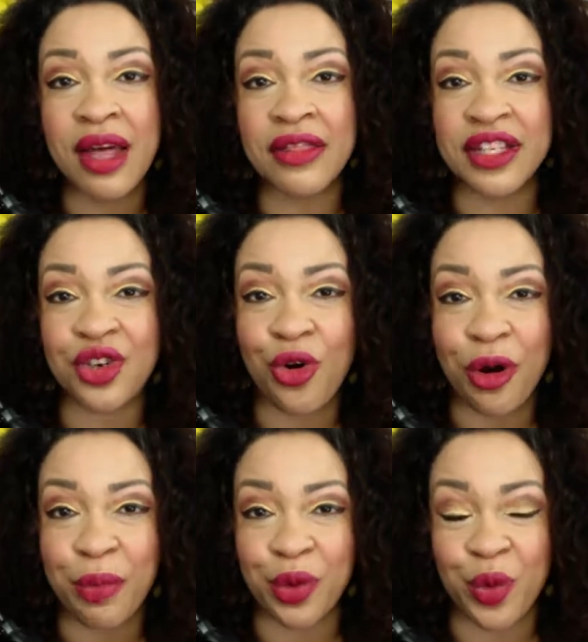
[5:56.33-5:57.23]
These
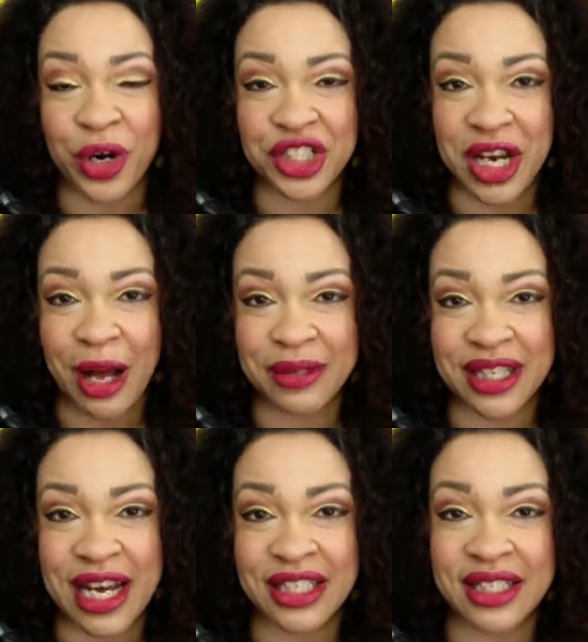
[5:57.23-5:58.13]
corporate workshops
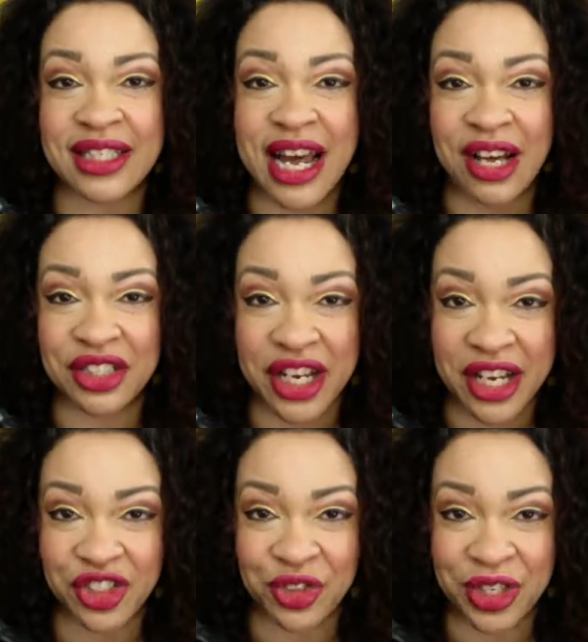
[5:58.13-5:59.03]
that I just announced
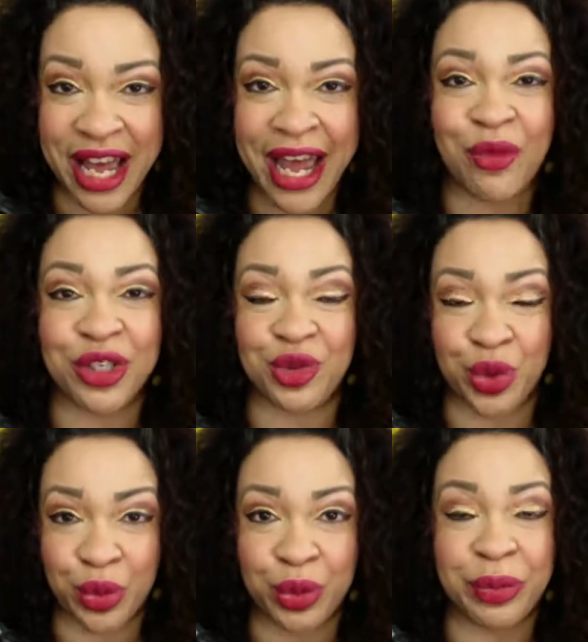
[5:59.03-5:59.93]
yesterday, which
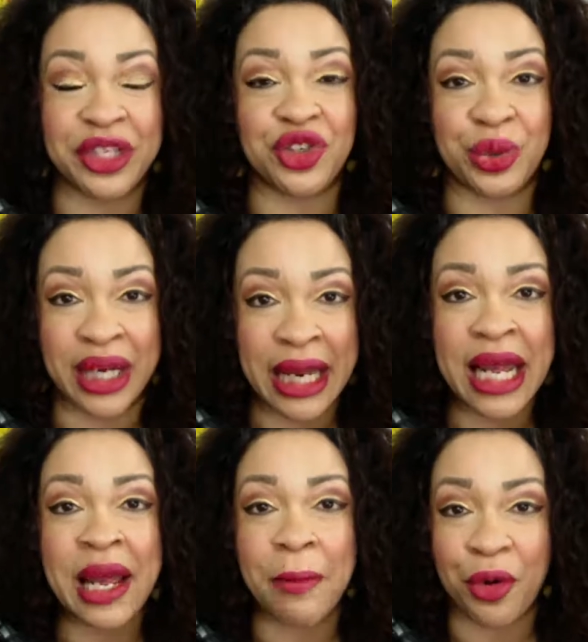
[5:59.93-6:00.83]
we will be doing
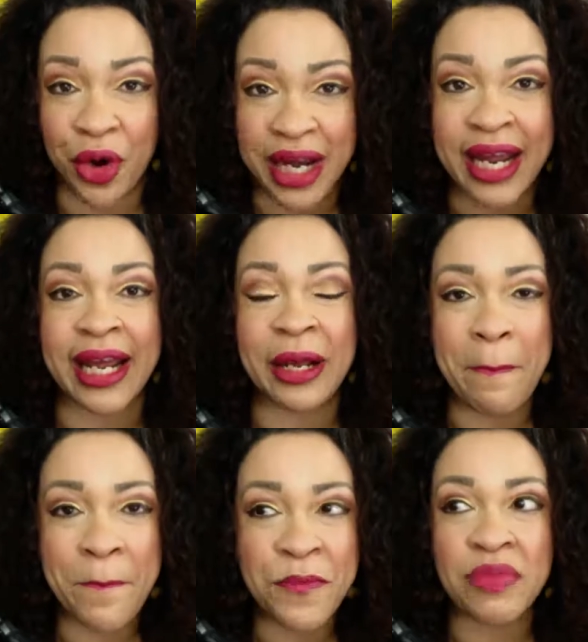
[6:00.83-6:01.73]
pretty